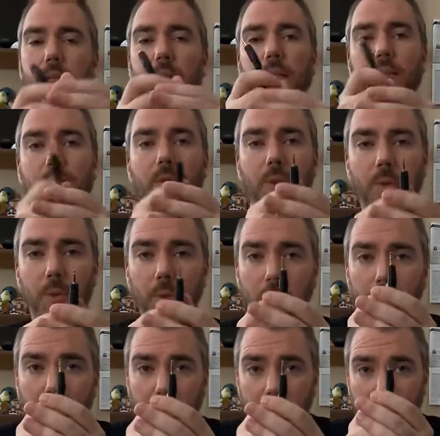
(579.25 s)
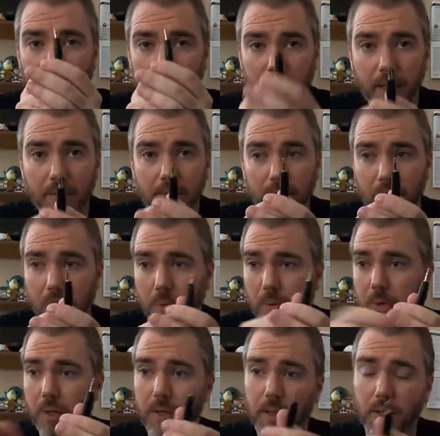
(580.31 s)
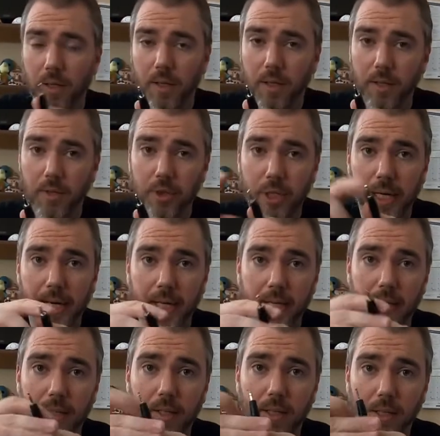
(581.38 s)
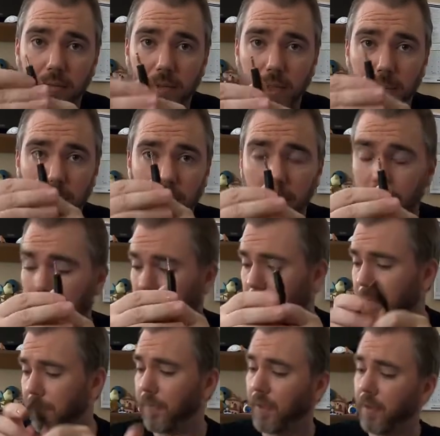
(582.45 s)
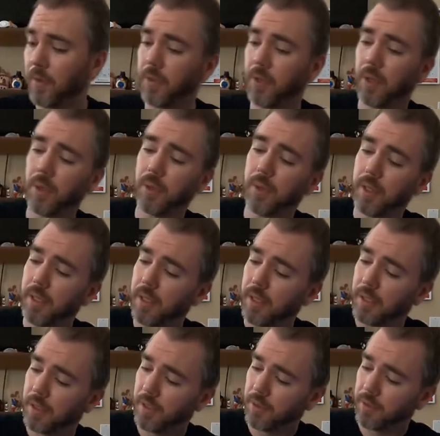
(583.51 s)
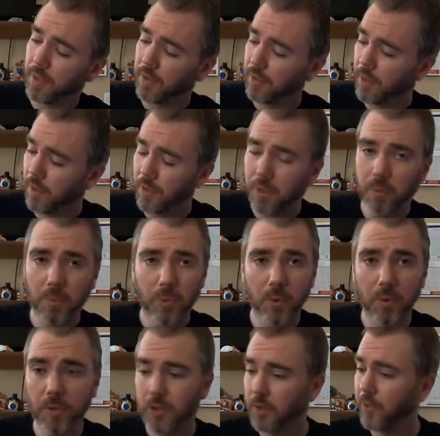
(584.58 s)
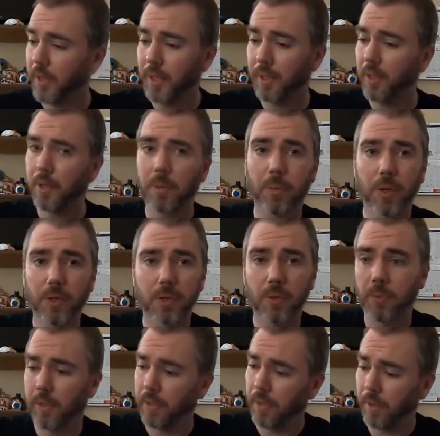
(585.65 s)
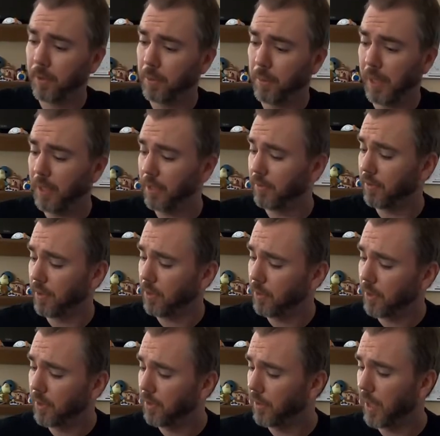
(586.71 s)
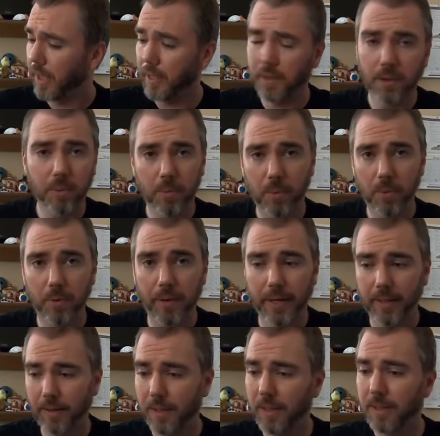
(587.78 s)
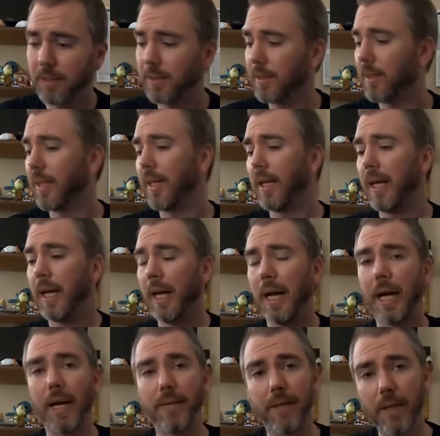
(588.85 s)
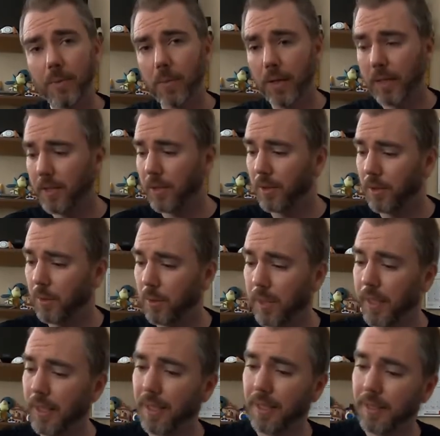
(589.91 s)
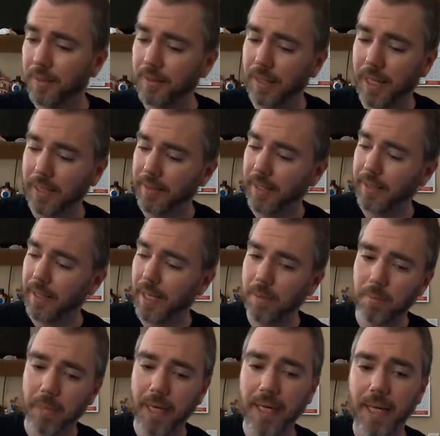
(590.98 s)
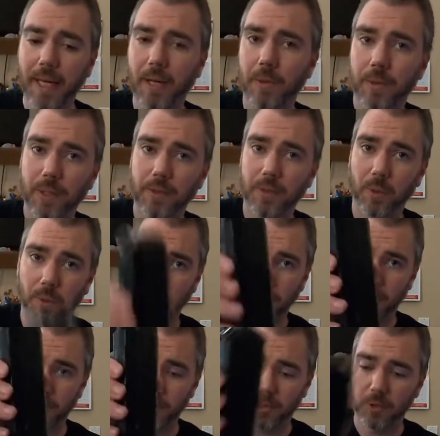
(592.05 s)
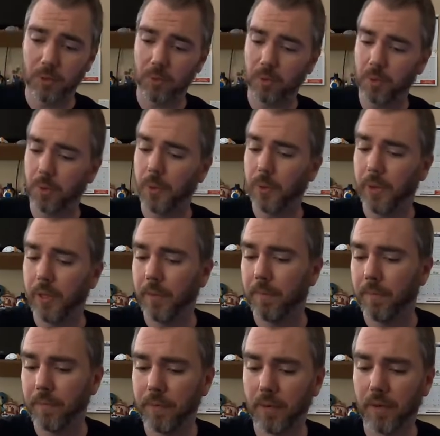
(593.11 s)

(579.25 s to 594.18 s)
into the headphone jack of the computer. So sends it onto the board just like another person with another microphone, right into the board like this. And then what I do is I take that main out that's going into the digital recorder,